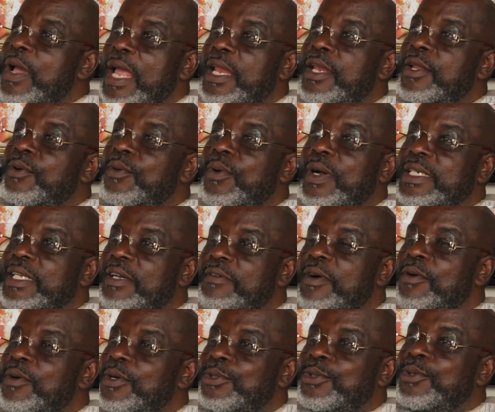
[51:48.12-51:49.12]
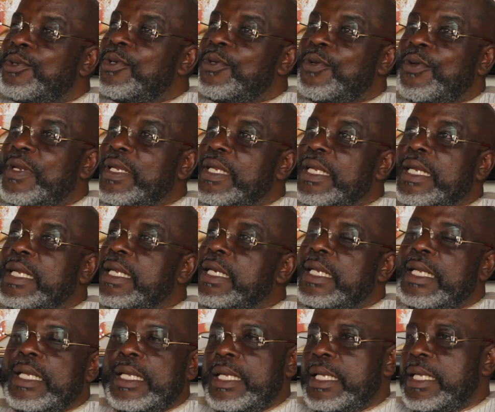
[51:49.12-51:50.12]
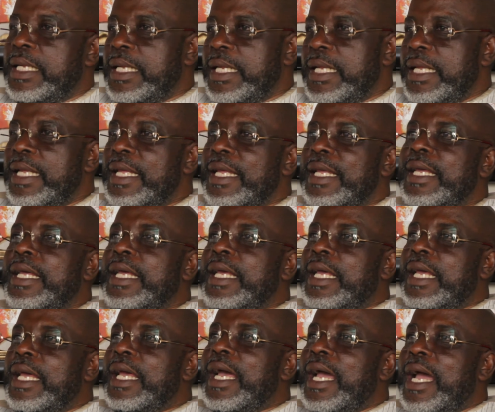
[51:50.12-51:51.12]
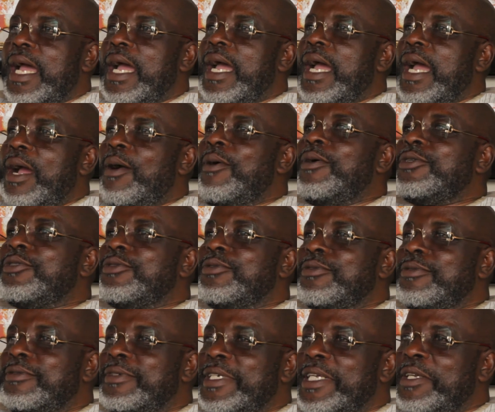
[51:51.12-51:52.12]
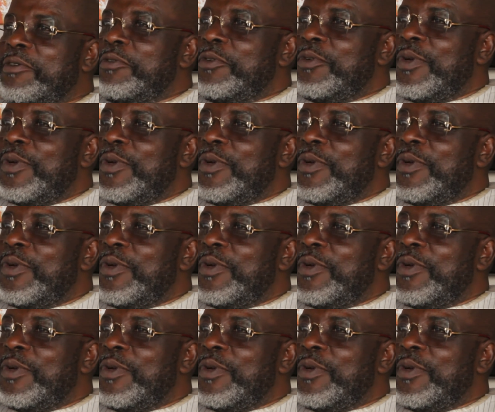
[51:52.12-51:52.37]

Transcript: you, I knew whatever was going on here and there. I want to give